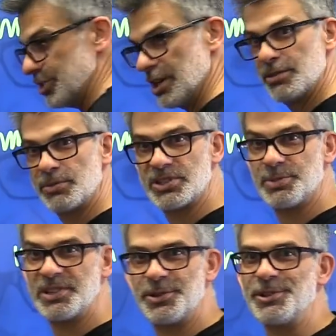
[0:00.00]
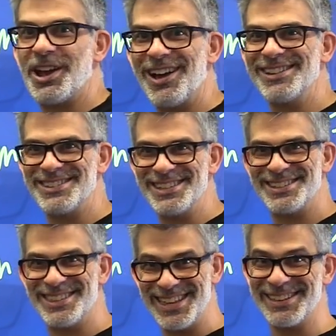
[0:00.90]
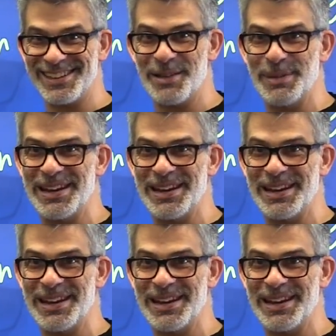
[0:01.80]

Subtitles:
share the rest of my screen because this thing that I'm